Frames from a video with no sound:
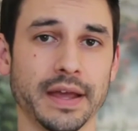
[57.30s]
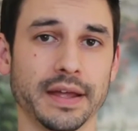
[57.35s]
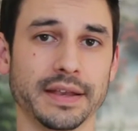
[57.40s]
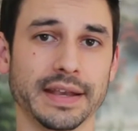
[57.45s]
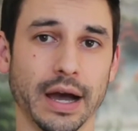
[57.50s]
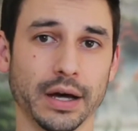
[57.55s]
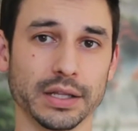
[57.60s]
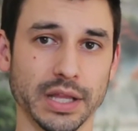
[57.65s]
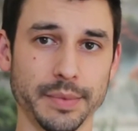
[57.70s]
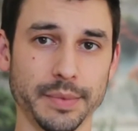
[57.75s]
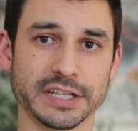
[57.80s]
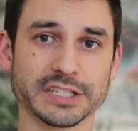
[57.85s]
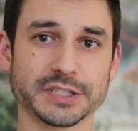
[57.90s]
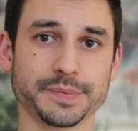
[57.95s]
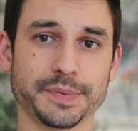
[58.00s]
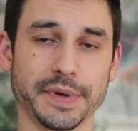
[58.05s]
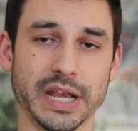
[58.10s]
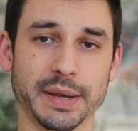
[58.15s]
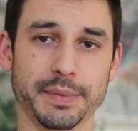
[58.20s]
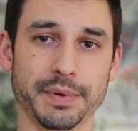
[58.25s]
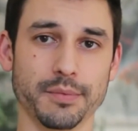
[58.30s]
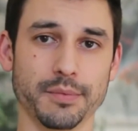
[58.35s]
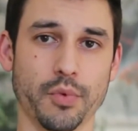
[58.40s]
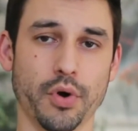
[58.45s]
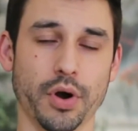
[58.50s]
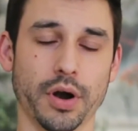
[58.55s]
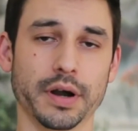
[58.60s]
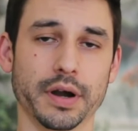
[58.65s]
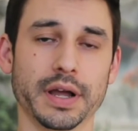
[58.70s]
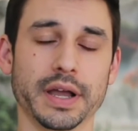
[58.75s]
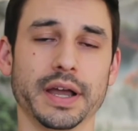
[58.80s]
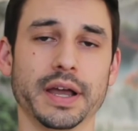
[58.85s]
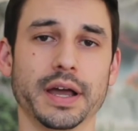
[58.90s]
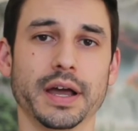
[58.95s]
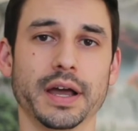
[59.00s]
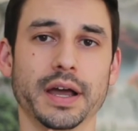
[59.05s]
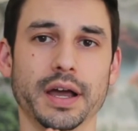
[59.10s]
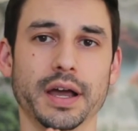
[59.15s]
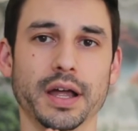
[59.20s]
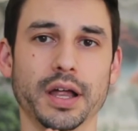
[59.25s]
Now, let me explain a bit more.
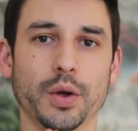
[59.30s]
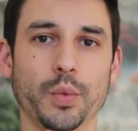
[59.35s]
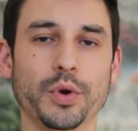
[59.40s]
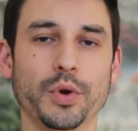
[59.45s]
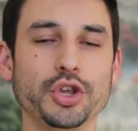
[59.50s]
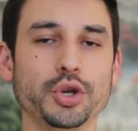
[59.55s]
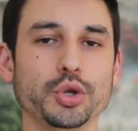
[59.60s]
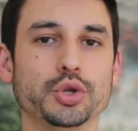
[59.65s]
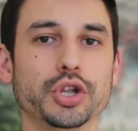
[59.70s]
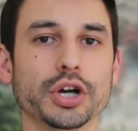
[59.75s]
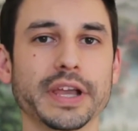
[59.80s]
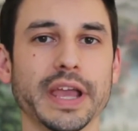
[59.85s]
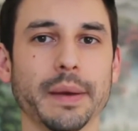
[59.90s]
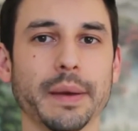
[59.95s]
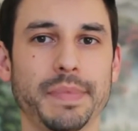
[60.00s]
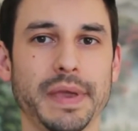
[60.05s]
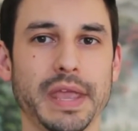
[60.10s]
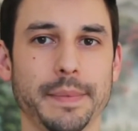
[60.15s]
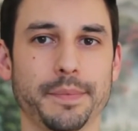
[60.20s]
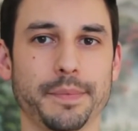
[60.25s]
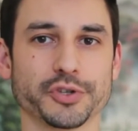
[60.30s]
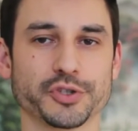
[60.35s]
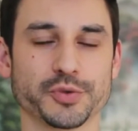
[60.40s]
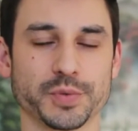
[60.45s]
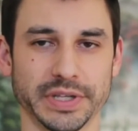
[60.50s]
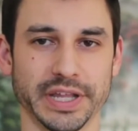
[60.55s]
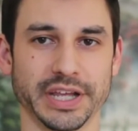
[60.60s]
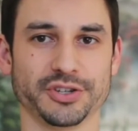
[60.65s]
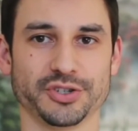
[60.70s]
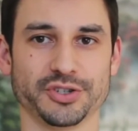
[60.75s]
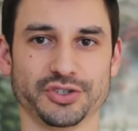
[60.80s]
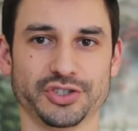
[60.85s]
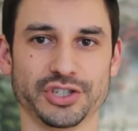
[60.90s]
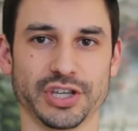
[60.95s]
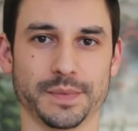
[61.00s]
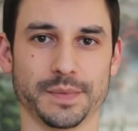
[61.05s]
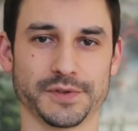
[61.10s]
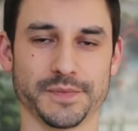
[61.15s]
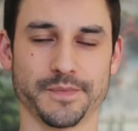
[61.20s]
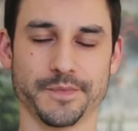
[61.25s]
When you look at people's
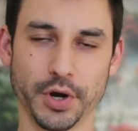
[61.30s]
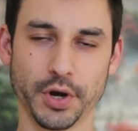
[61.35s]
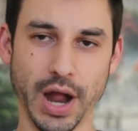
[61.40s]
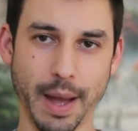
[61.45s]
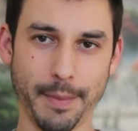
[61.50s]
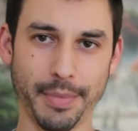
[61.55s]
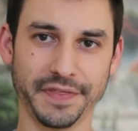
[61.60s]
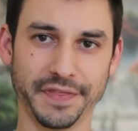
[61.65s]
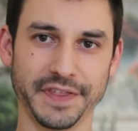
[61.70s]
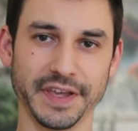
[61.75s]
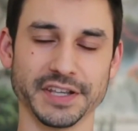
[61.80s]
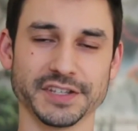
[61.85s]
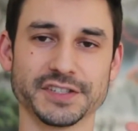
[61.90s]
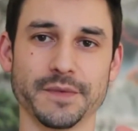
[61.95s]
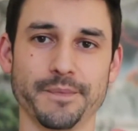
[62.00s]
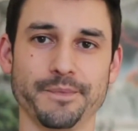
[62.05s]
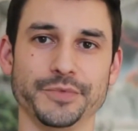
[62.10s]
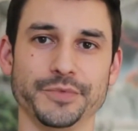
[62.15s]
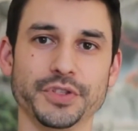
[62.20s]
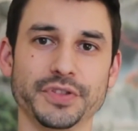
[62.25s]
relationships, or how about this?